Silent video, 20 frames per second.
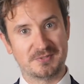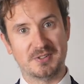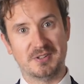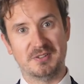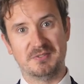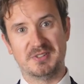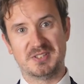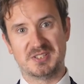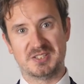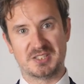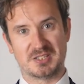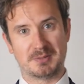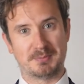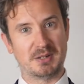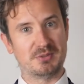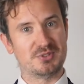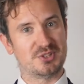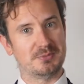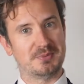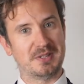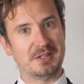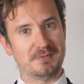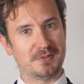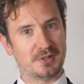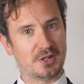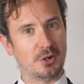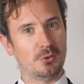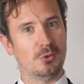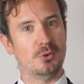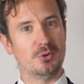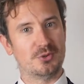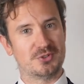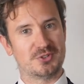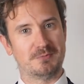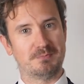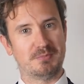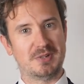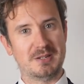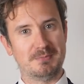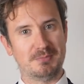that this is supposed to be for cohorts
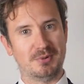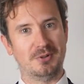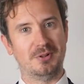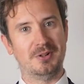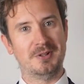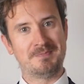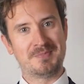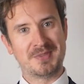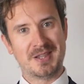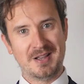of people